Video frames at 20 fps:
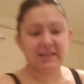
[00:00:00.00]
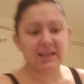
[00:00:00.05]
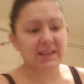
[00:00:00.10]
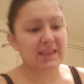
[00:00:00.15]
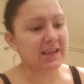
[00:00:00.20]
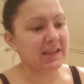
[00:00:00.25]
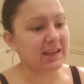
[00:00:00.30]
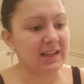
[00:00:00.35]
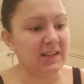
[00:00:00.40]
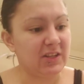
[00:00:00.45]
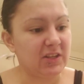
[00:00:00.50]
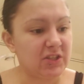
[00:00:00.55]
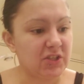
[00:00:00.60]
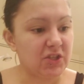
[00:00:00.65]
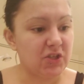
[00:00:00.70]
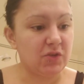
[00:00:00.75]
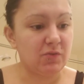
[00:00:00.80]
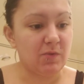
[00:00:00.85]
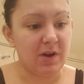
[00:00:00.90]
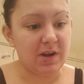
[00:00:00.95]
I think it looks
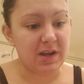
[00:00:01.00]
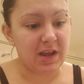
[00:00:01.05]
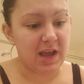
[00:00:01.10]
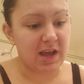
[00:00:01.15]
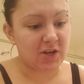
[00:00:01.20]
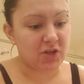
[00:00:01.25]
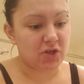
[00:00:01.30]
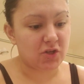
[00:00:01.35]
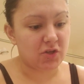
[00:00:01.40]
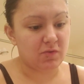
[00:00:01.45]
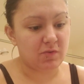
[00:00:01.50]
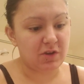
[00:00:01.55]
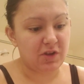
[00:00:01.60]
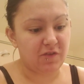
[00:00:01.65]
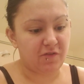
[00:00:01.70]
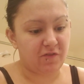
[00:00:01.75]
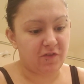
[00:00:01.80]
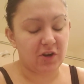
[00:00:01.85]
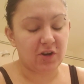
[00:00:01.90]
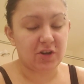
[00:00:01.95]
too unnatural when
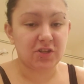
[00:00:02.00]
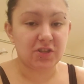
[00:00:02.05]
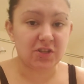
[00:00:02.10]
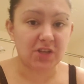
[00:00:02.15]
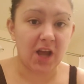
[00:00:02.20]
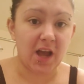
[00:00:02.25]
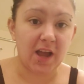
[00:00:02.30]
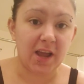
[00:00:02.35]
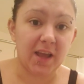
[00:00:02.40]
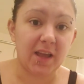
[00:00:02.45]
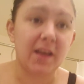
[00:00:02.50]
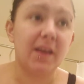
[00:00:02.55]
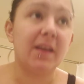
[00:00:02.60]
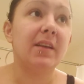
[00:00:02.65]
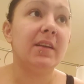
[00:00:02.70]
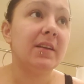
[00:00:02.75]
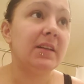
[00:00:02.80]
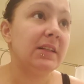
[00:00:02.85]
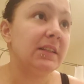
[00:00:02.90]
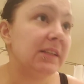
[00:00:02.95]
you first dye it.
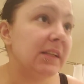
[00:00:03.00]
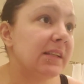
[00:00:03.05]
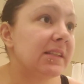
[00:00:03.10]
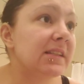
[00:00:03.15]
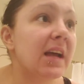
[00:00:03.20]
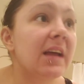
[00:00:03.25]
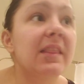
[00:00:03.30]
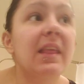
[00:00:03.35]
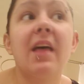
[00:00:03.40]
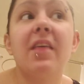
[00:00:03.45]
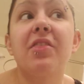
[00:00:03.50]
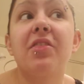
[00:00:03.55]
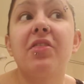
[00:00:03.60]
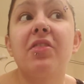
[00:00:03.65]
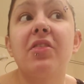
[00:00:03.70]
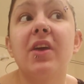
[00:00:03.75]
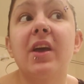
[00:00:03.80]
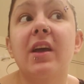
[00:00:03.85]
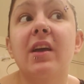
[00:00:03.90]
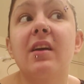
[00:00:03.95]
It's got that
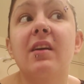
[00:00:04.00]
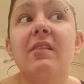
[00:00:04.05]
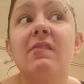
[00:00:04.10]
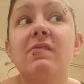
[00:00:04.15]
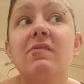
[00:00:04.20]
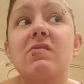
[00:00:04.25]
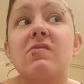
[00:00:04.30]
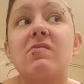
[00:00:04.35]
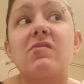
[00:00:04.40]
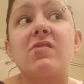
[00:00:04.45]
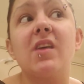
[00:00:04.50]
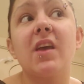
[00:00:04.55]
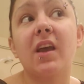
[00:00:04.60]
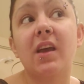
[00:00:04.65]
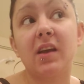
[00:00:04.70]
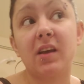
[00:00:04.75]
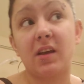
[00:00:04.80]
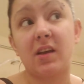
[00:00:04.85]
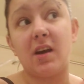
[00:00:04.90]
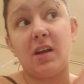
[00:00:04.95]
thick
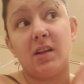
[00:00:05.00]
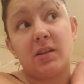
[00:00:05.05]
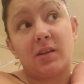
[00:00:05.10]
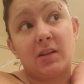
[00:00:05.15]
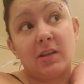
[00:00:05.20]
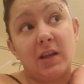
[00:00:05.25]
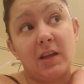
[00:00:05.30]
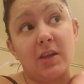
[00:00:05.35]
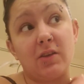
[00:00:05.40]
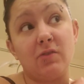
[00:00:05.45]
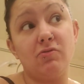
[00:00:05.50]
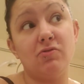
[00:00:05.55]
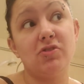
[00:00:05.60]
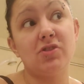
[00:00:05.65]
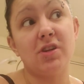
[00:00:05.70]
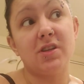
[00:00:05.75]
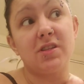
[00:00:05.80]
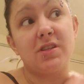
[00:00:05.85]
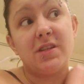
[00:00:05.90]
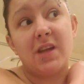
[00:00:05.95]
color like you
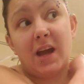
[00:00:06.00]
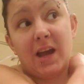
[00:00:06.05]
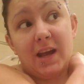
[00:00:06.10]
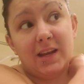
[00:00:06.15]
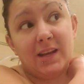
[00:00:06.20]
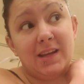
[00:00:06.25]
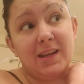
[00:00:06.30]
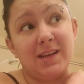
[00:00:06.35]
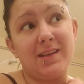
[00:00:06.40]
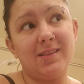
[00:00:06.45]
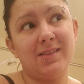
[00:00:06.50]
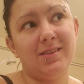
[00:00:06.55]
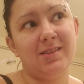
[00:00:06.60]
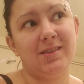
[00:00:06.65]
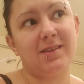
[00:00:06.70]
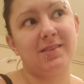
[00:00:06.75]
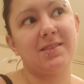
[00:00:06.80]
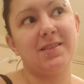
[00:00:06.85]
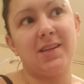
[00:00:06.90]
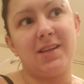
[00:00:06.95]
just dyed it, and it
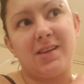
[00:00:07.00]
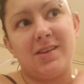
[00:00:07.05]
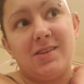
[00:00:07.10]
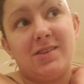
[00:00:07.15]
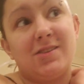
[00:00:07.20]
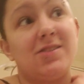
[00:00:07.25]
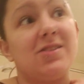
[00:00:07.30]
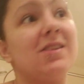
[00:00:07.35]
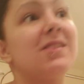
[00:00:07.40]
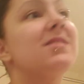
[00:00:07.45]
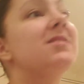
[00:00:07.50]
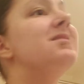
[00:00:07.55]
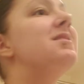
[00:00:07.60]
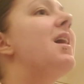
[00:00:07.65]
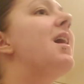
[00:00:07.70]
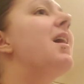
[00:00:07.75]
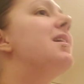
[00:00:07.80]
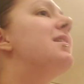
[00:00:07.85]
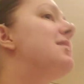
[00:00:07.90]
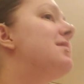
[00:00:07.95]
looks like you just
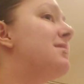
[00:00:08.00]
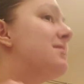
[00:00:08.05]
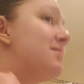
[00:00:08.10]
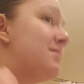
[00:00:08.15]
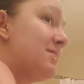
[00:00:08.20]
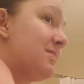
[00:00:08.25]
dyed it.